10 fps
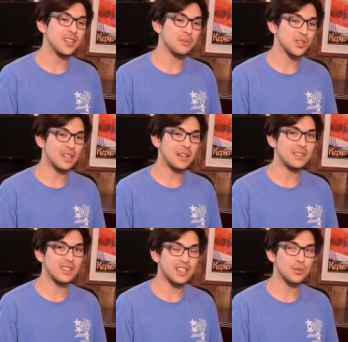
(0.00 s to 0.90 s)
Um, so
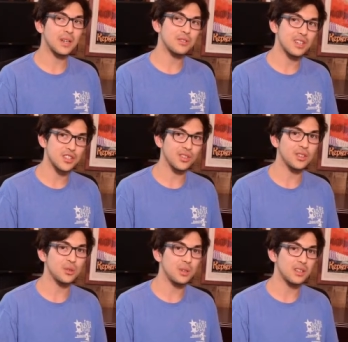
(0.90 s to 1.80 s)
that that's what I was actually
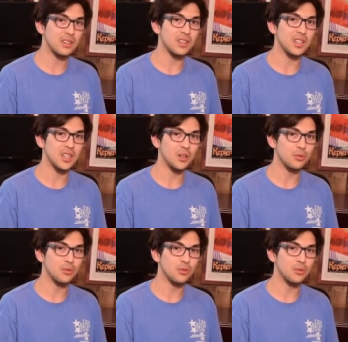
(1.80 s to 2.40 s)
doing uh,